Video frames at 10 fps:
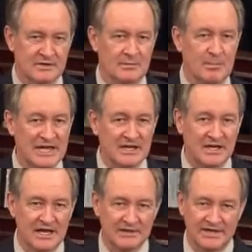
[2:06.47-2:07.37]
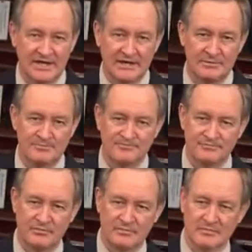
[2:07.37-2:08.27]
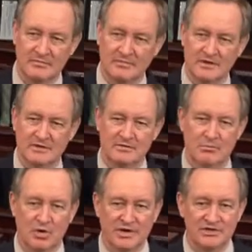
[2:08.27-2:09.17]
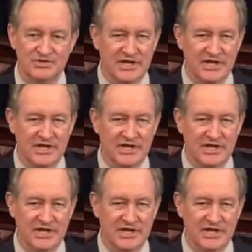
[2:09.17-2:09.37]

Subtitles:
bank account data, mortgage